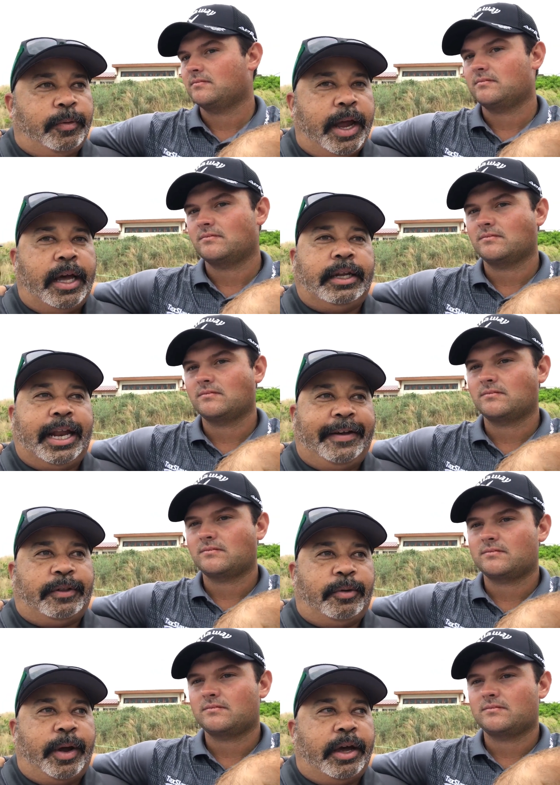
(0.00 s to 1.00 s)
Speaker 1: the round and after
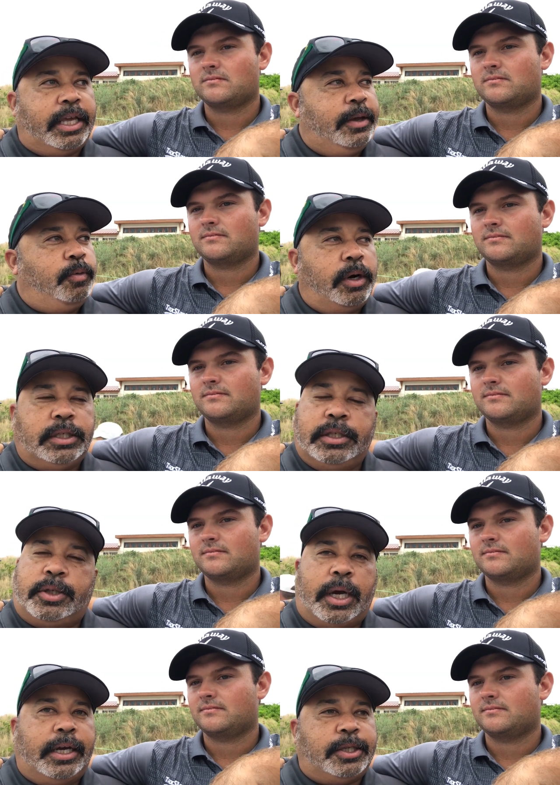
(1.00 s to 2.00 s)
the round, he wasn't
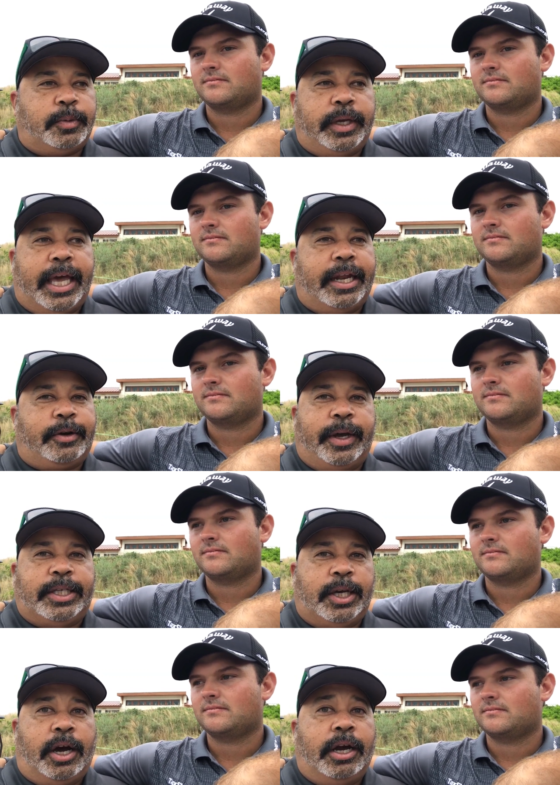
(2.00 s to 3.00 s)
trying to swing at it
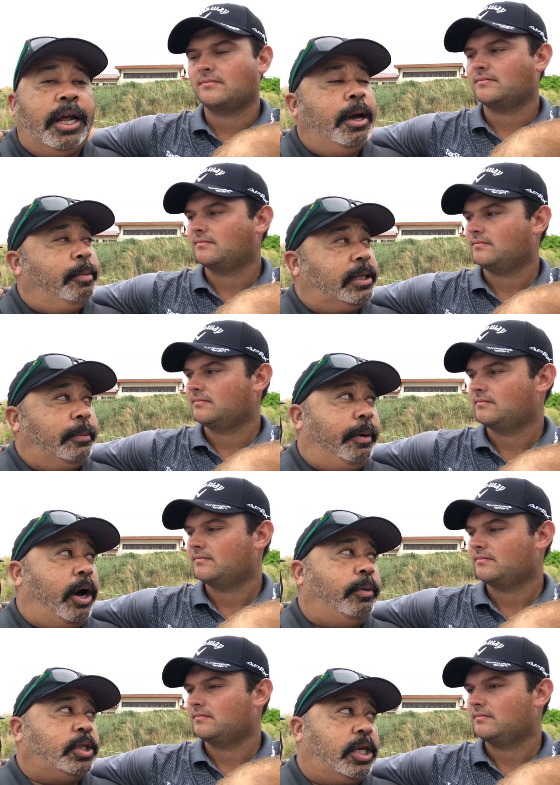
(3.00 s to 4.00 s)
crazy hard, but the
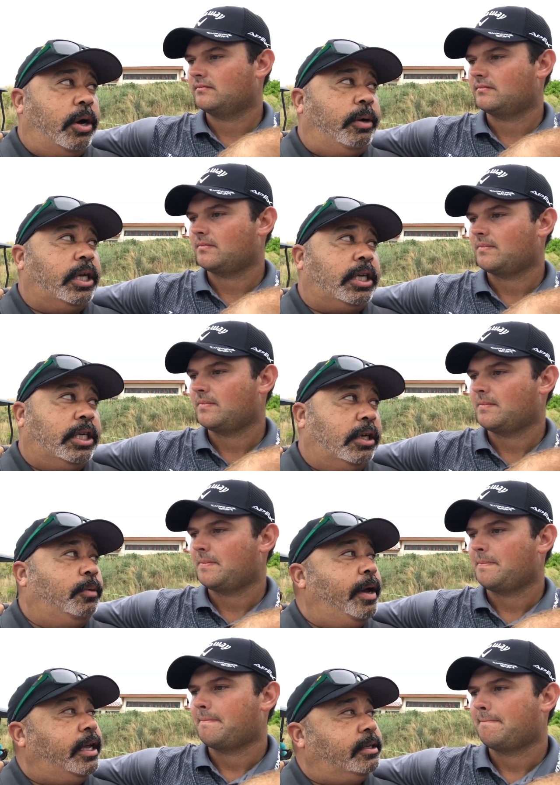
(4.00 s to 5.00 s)
ball was going a good
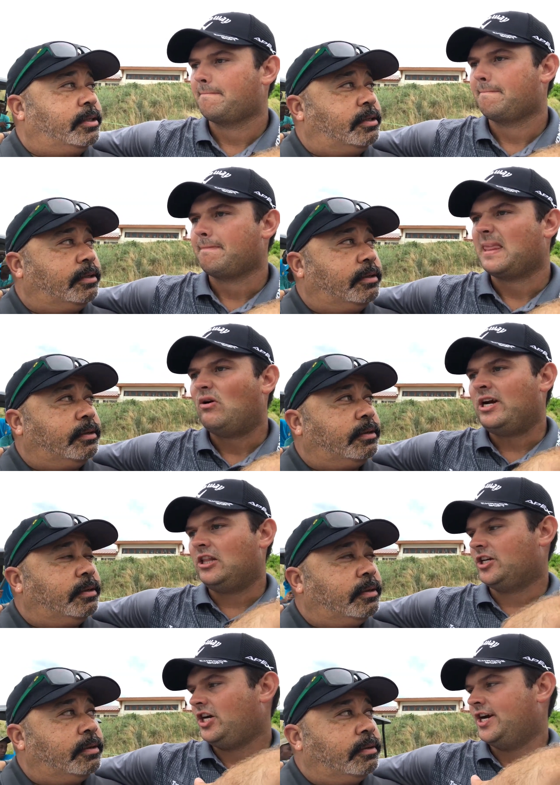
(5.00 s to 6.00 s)
ways. Well, he
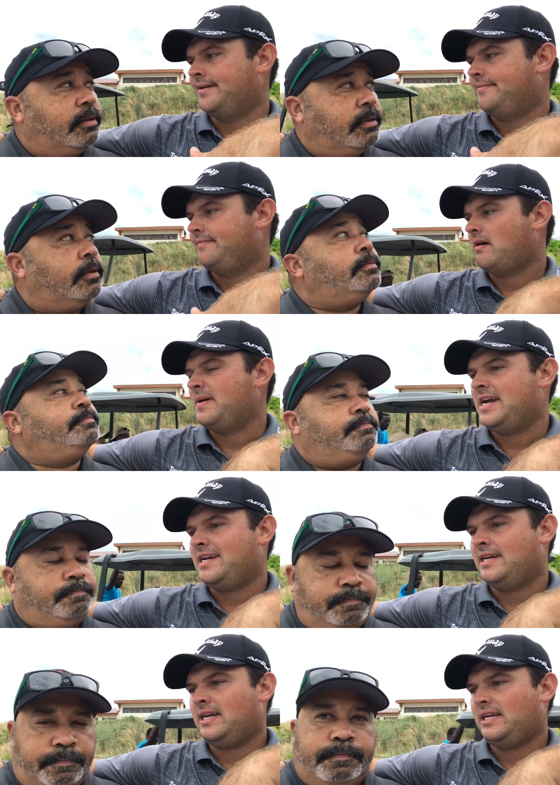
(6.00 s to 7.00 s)
Speaker 2: looked good. I mean,
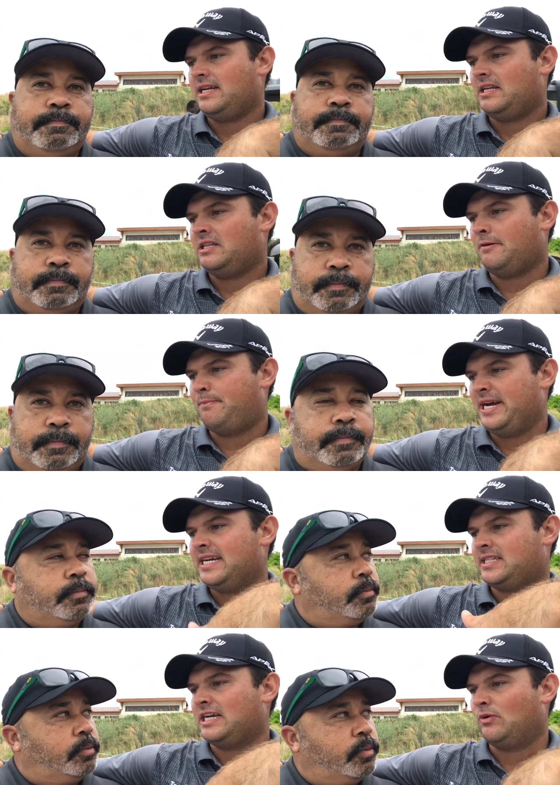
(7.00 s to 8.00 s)
he, the
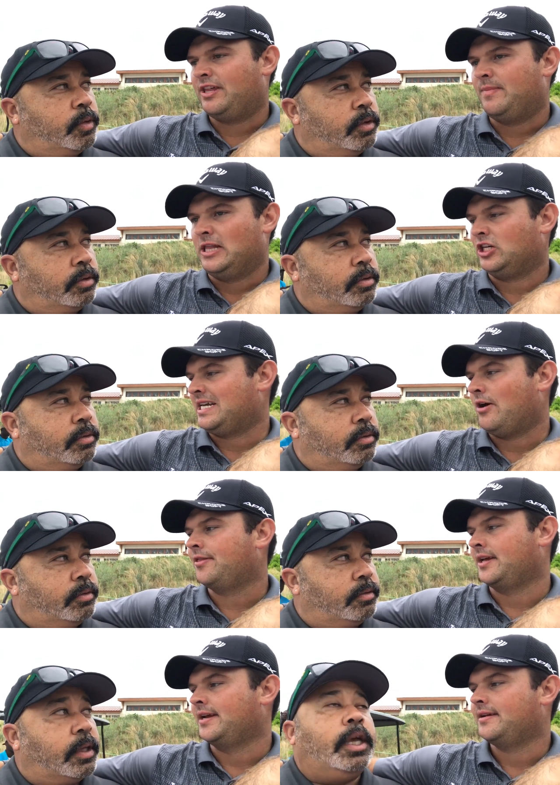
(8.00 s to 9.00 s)
biggest thing with him, he looked
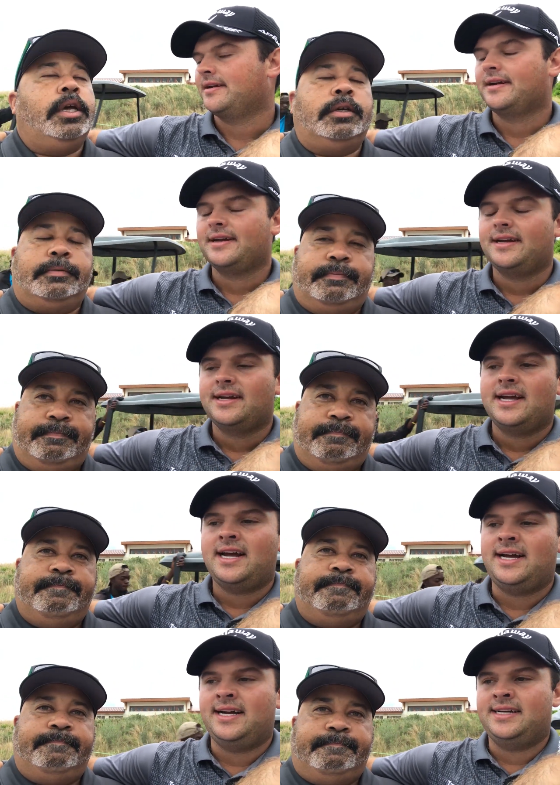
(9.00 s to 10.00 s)
healthy.
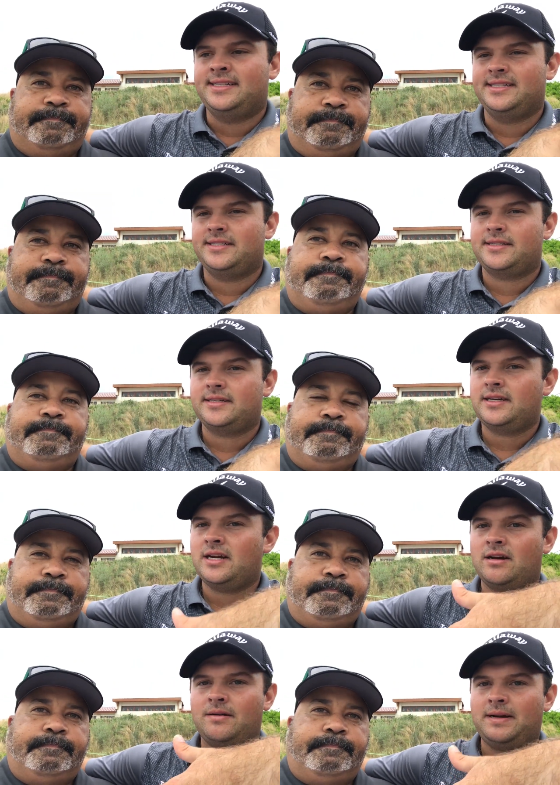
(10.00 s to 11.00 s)
And, you
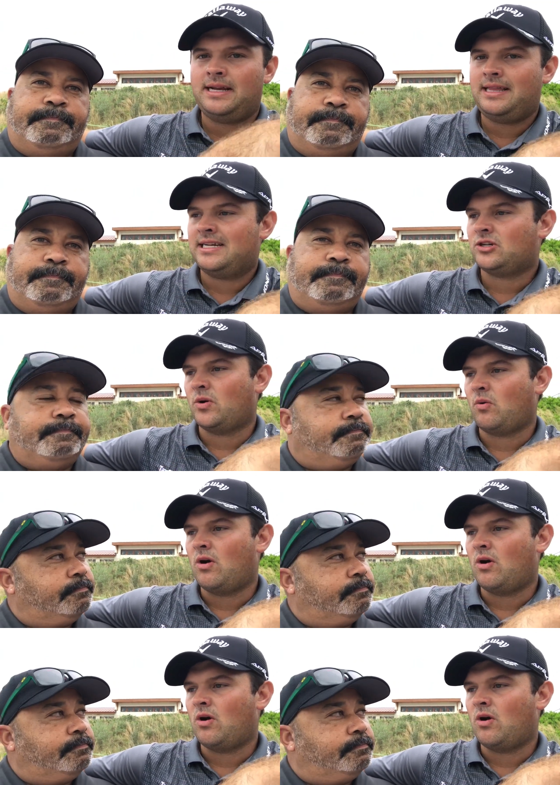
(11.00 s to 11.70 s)
know, that's all we